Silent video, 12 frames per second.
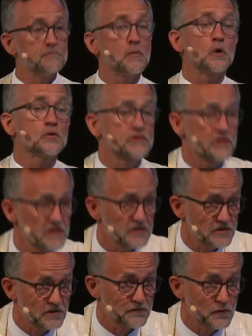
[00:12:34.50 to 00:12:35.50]
And
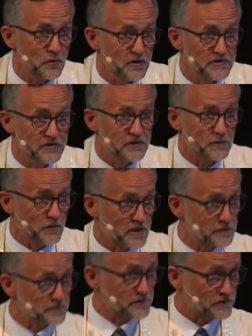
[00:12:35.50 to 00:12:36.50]
Moses, of course, is the
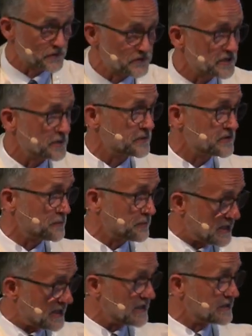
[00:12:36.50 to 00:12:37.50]
one who's associated with the
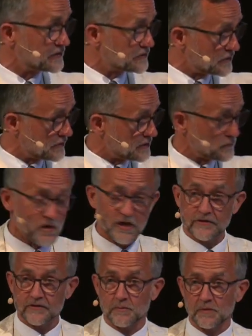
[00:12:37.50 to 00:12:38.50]
plagues and turning
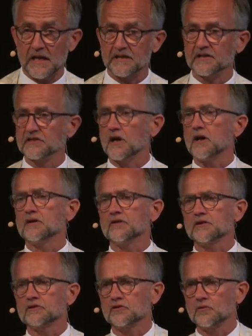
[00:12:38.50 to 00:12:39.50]
water into blood. They say, oh
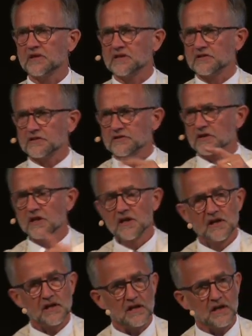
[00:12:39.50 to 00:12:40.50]
no, the two witnesses
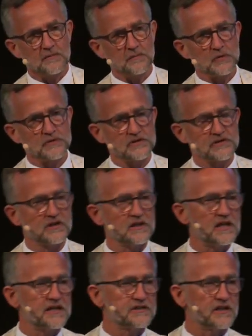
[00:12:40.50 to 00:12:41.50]
are Moses and
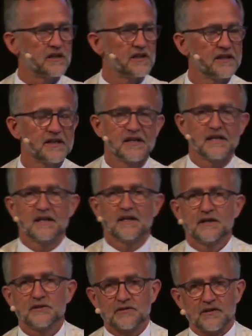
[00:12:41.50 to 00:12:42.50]
Elijah.
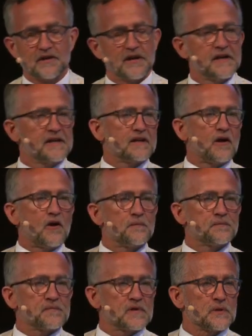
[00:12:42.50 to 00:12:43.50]
So
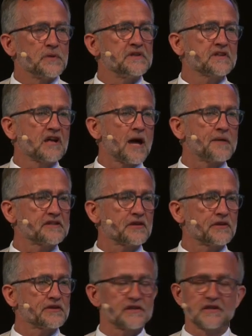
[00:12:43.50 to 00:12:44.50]
you read the
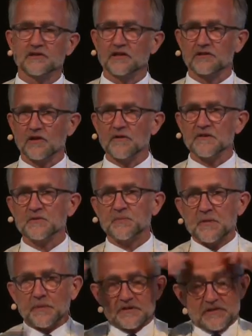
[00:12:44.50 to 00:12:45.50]
commentaries and it's, it's all these
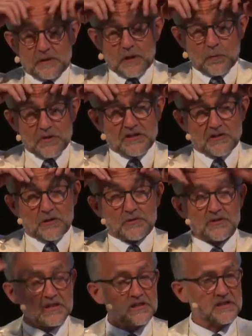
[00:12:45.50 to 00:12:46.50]
people, and you say, no, which of
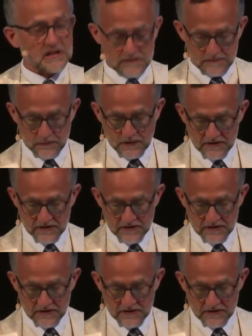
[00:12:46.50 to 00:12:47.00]
those is it?